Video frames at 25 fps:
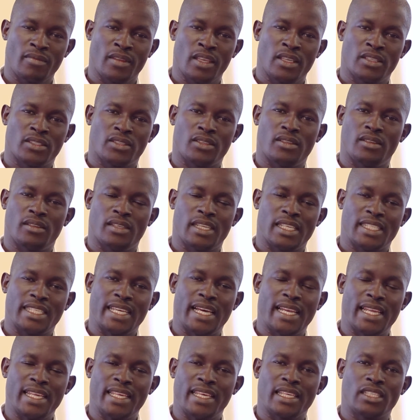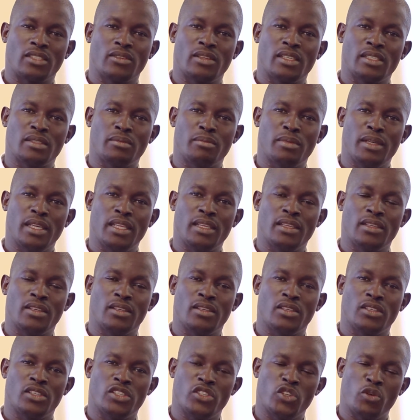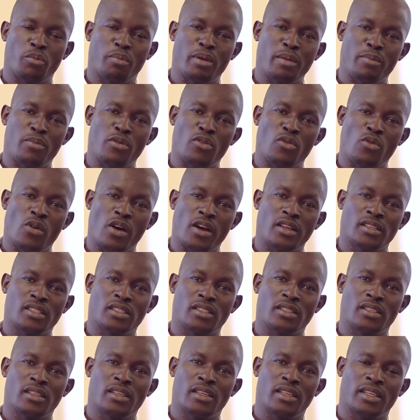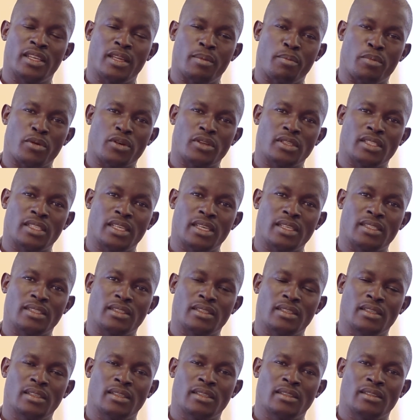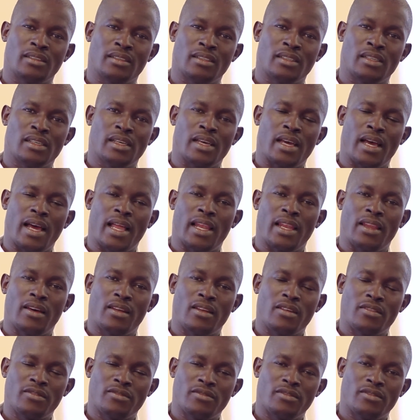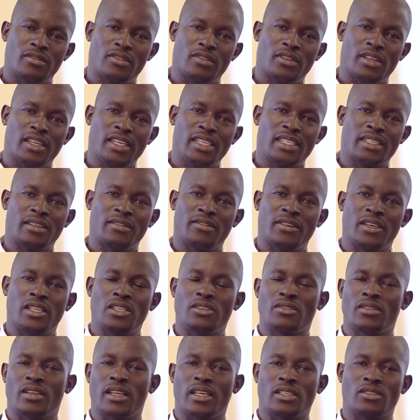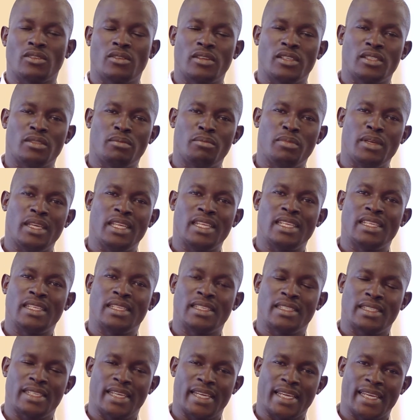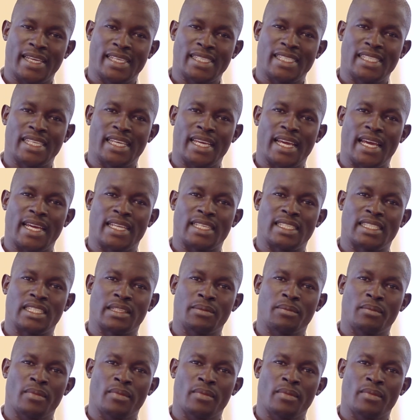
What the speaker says: So the challenge has always been, do people want the process? A lot of intervention has always been targeting at